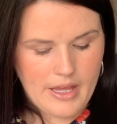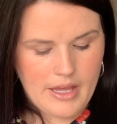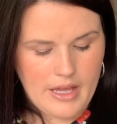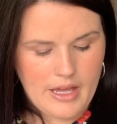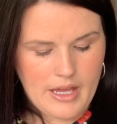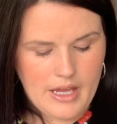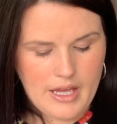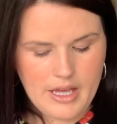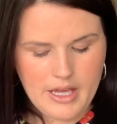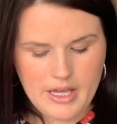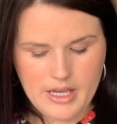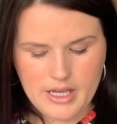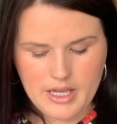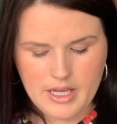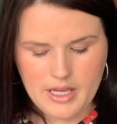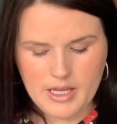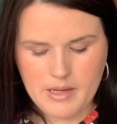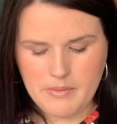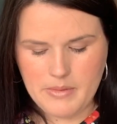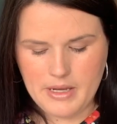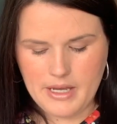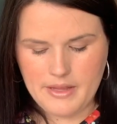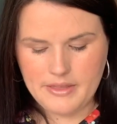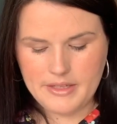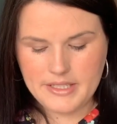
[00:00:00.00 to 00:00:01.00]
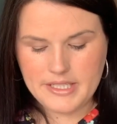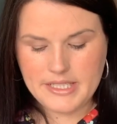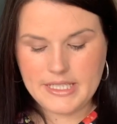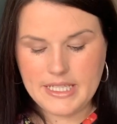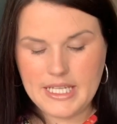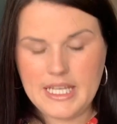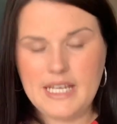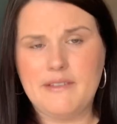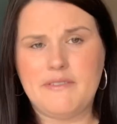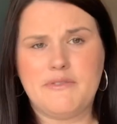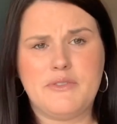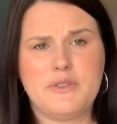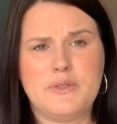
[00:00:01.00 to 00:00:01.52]
And the
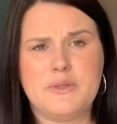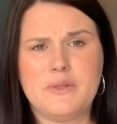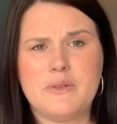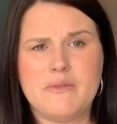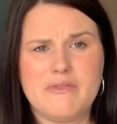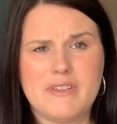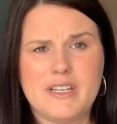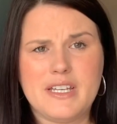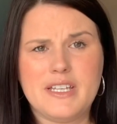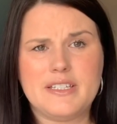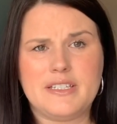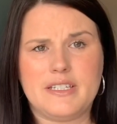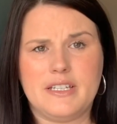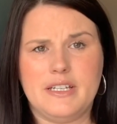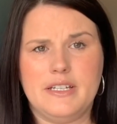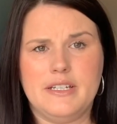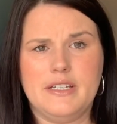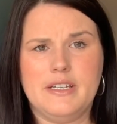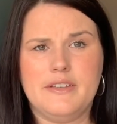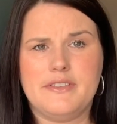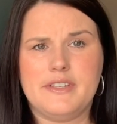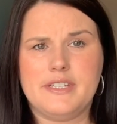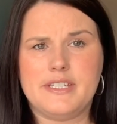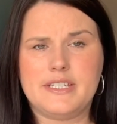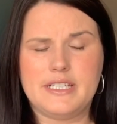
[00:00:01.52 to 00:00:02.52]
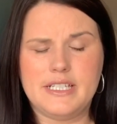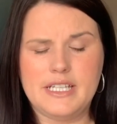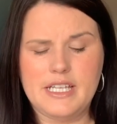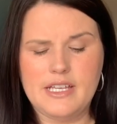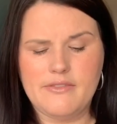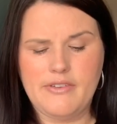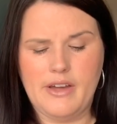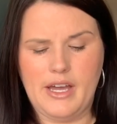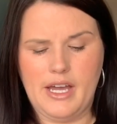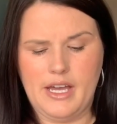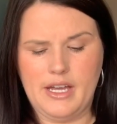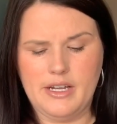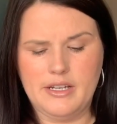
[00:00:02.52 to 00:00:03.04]
sleeve, for some reason, the sleeve
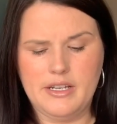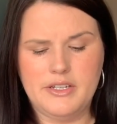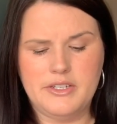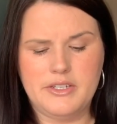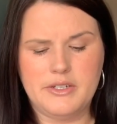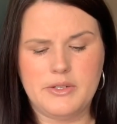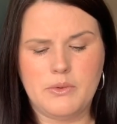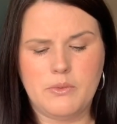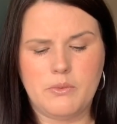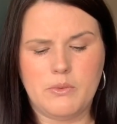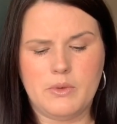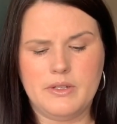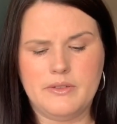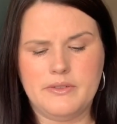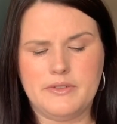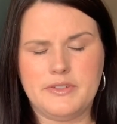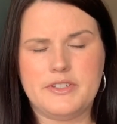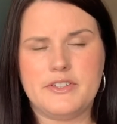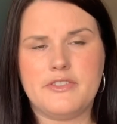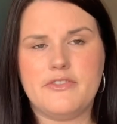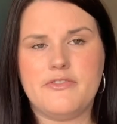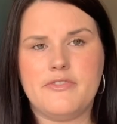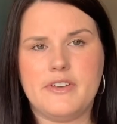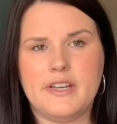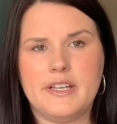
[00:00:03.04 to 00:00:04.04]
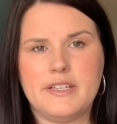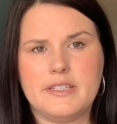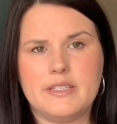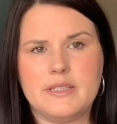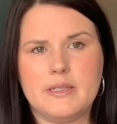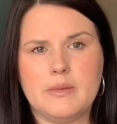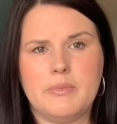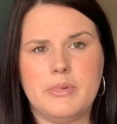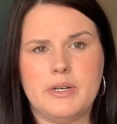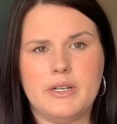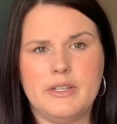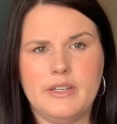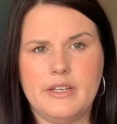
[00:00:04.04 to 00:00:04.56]
head didn't want to fit to the
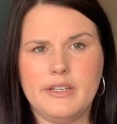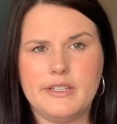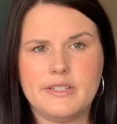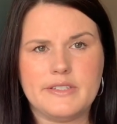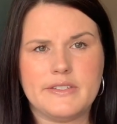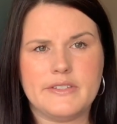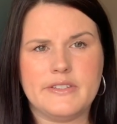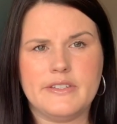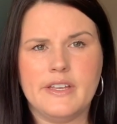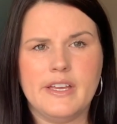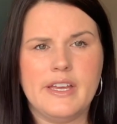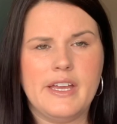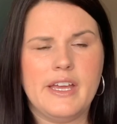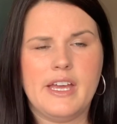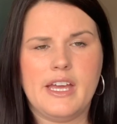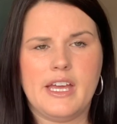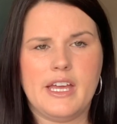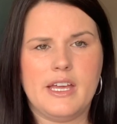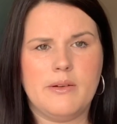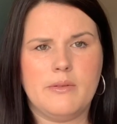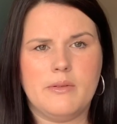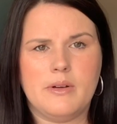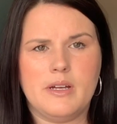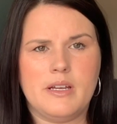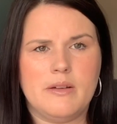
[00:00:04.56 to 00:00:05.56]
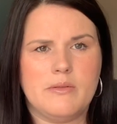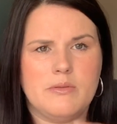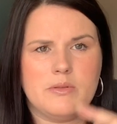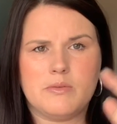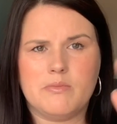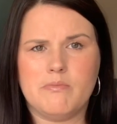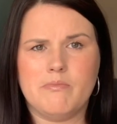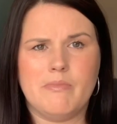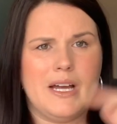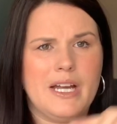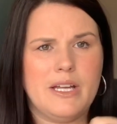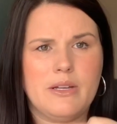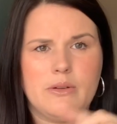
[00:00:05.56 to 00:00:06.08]
bodice. It was
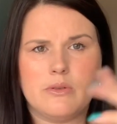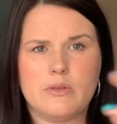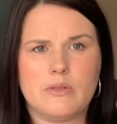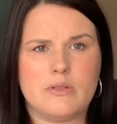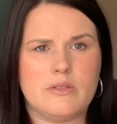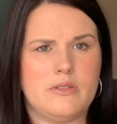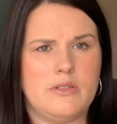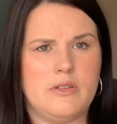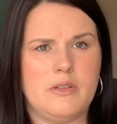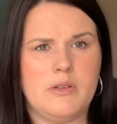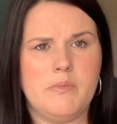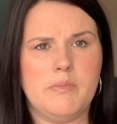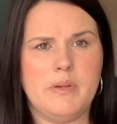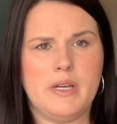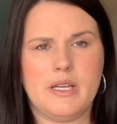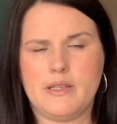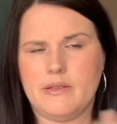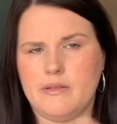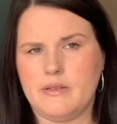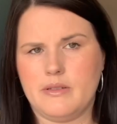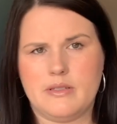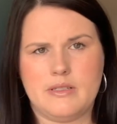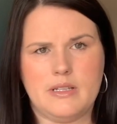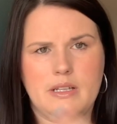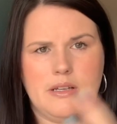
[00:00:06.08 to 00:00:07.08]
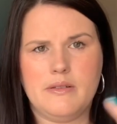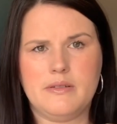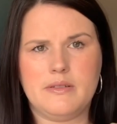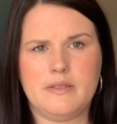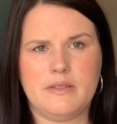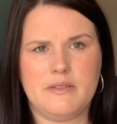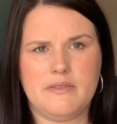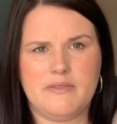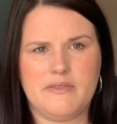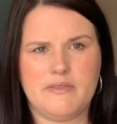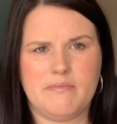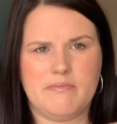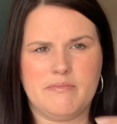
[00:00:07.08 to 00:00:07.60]
miles too big. There was loads
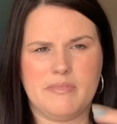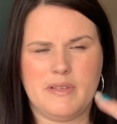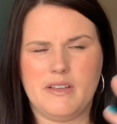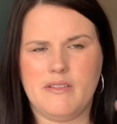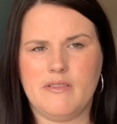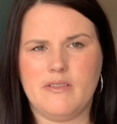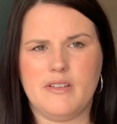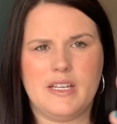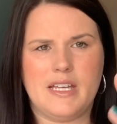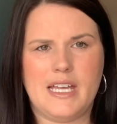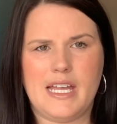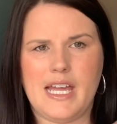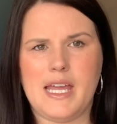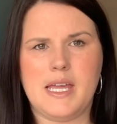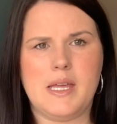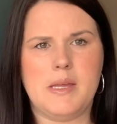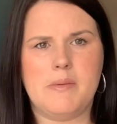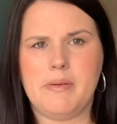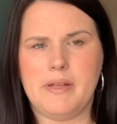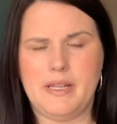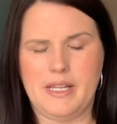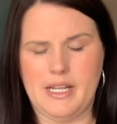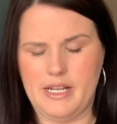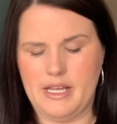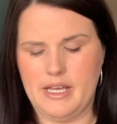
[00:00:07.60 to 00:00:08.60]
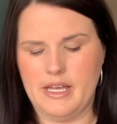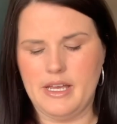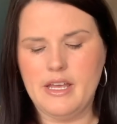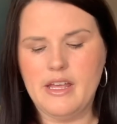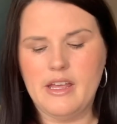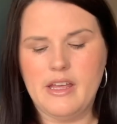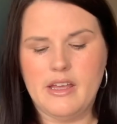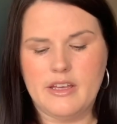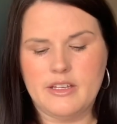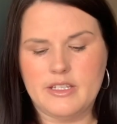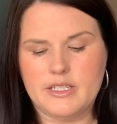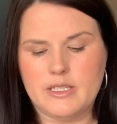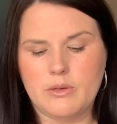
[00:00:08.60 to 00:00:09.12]
of gaping in it.
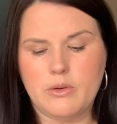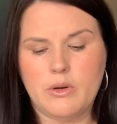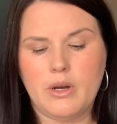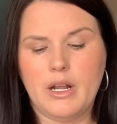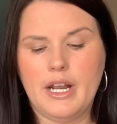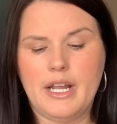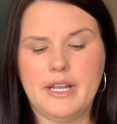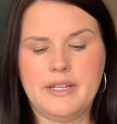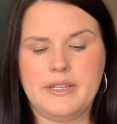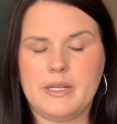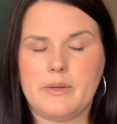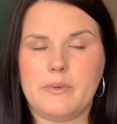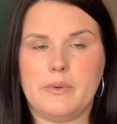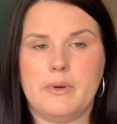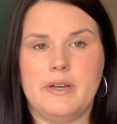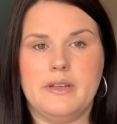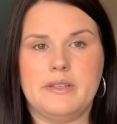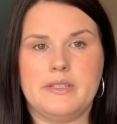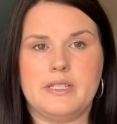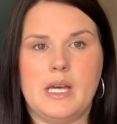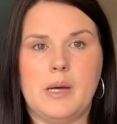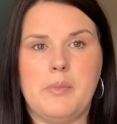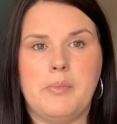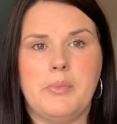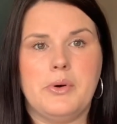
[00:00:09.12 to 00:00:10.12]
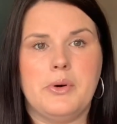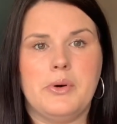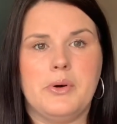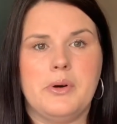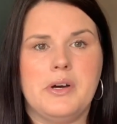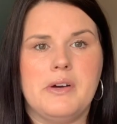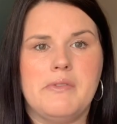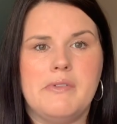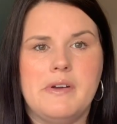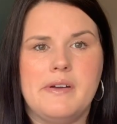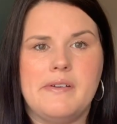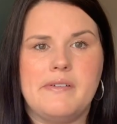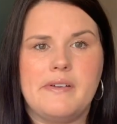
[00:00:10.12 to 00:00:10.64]
So all I did was I put
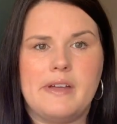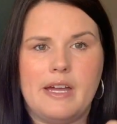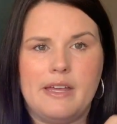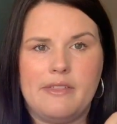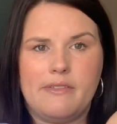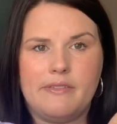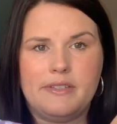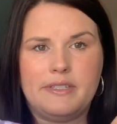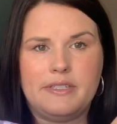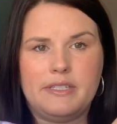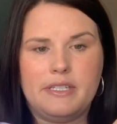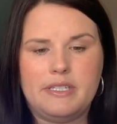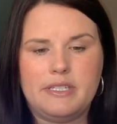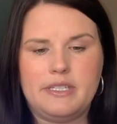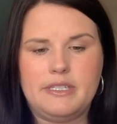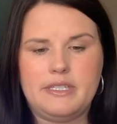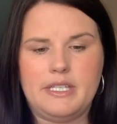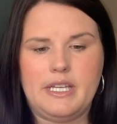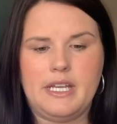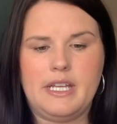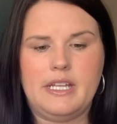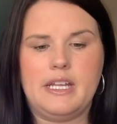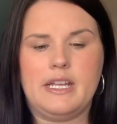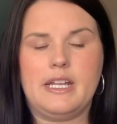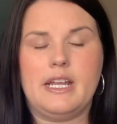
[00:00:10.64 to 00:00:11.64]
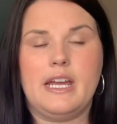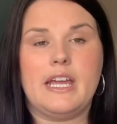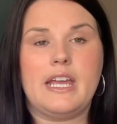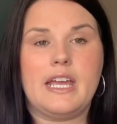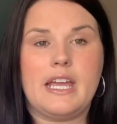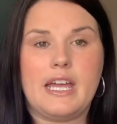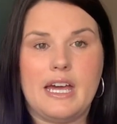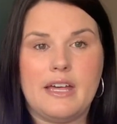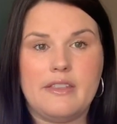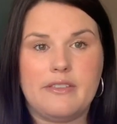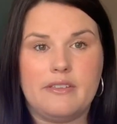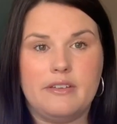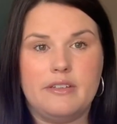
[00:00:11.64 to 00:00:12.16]
a row of gathering stitches in, and I
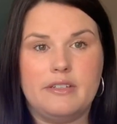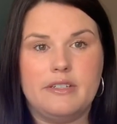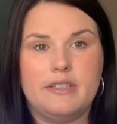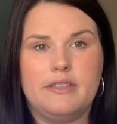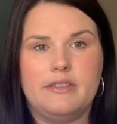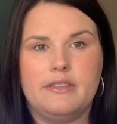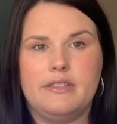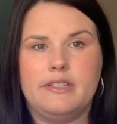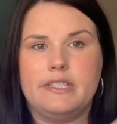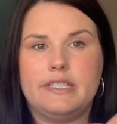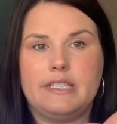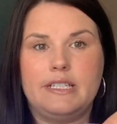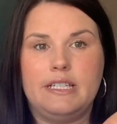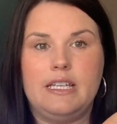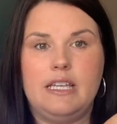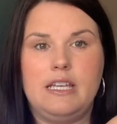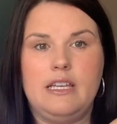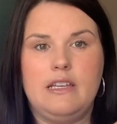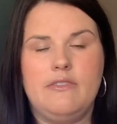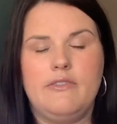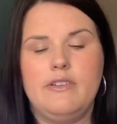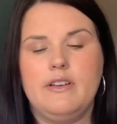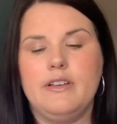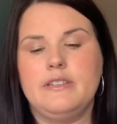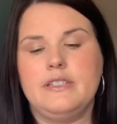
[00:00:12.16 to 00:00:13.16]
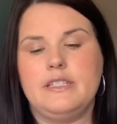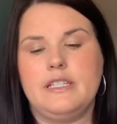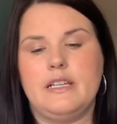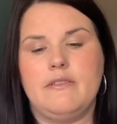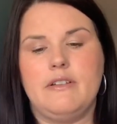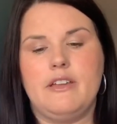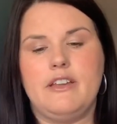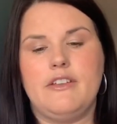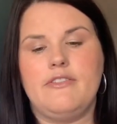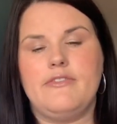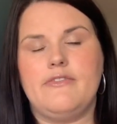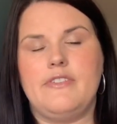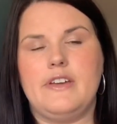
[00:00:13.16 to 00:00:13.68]
gathered the sleeve so
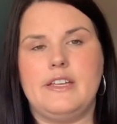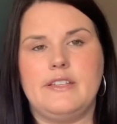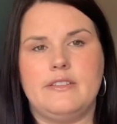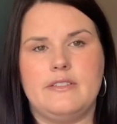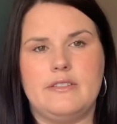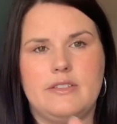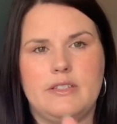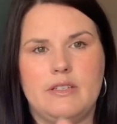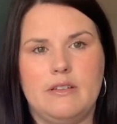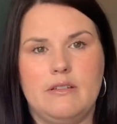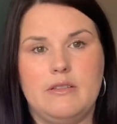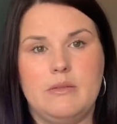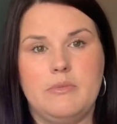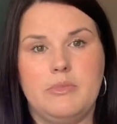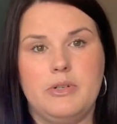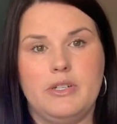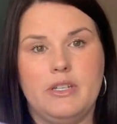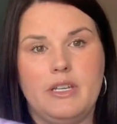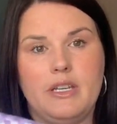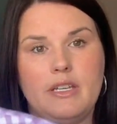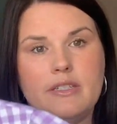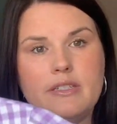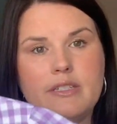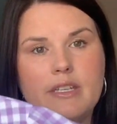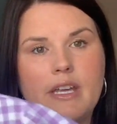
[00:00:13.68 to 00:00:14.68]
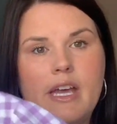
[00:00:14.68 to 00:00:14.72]
it fit to the bodice.